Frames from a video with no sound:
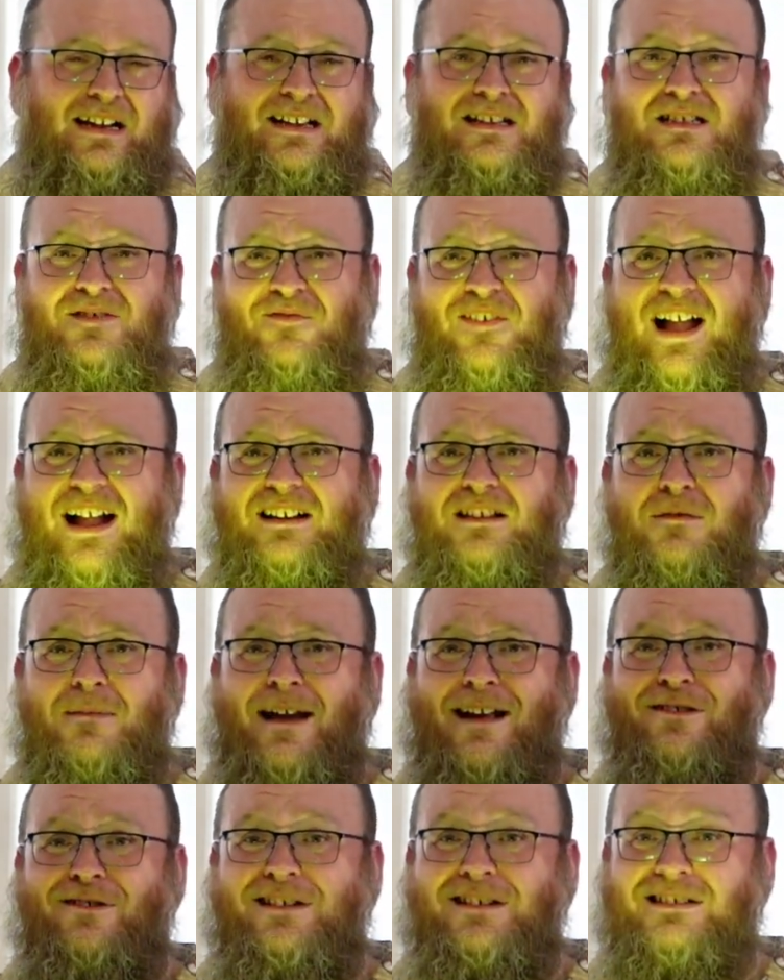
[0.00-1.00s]
Because the fact of the
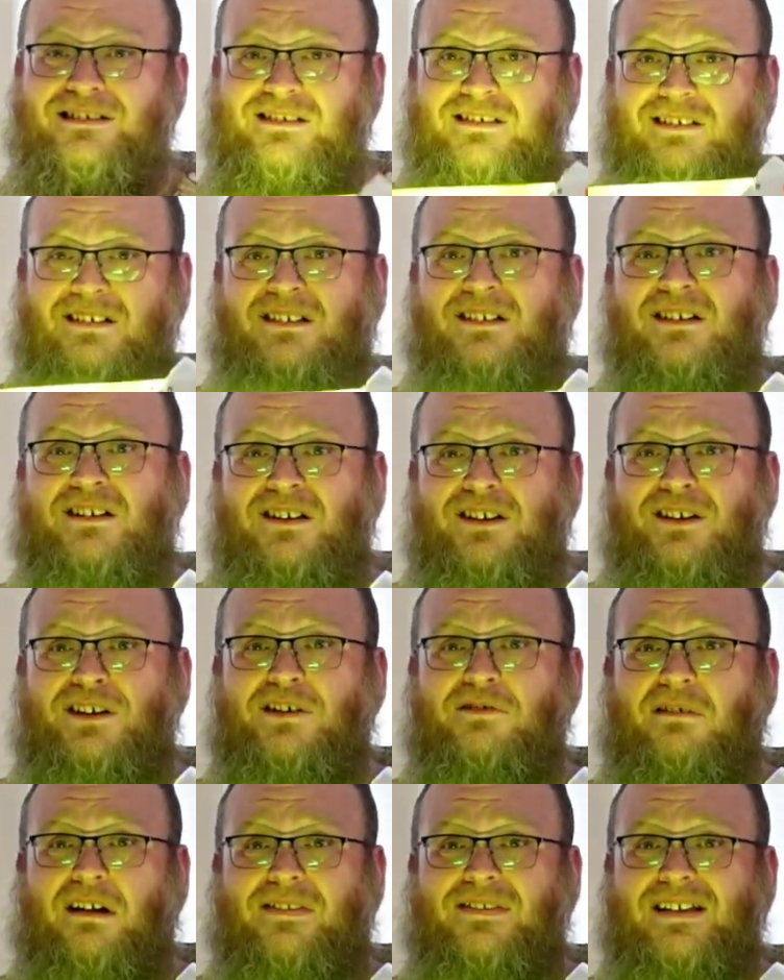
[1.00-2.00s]
matter is,
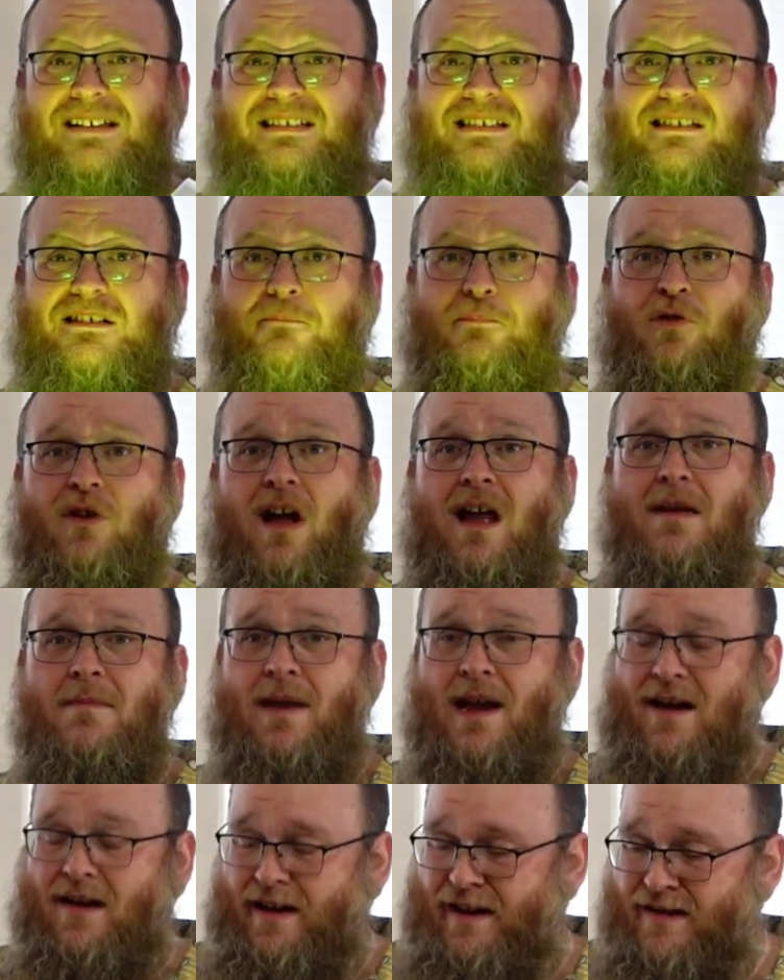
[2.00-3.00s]
you run this as a
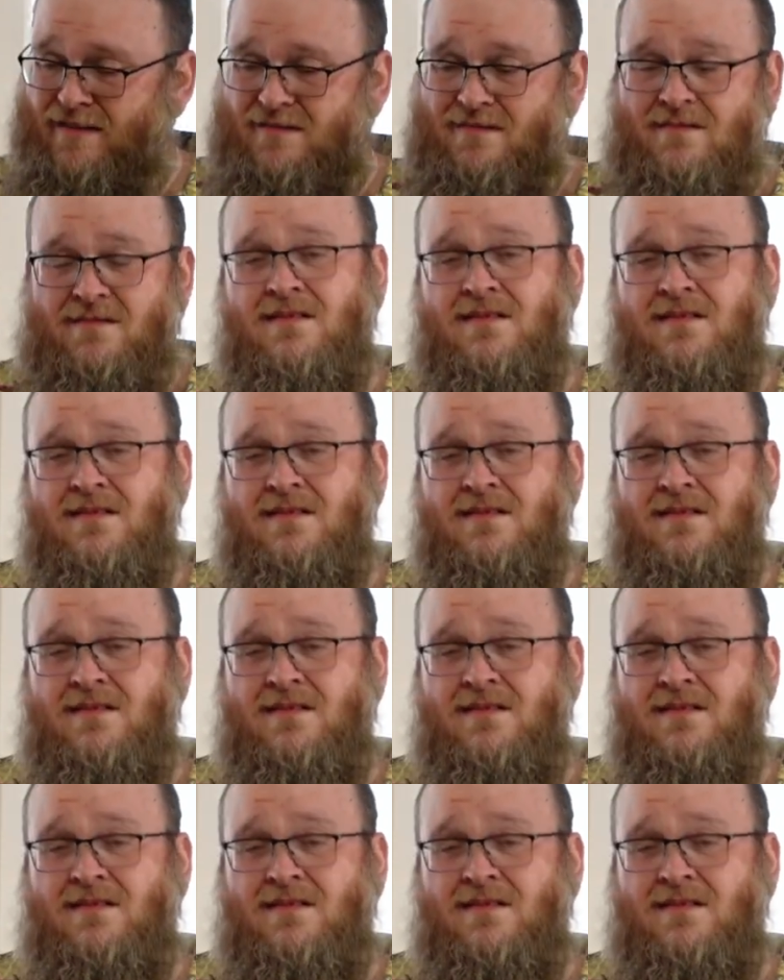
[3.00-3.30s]
primary and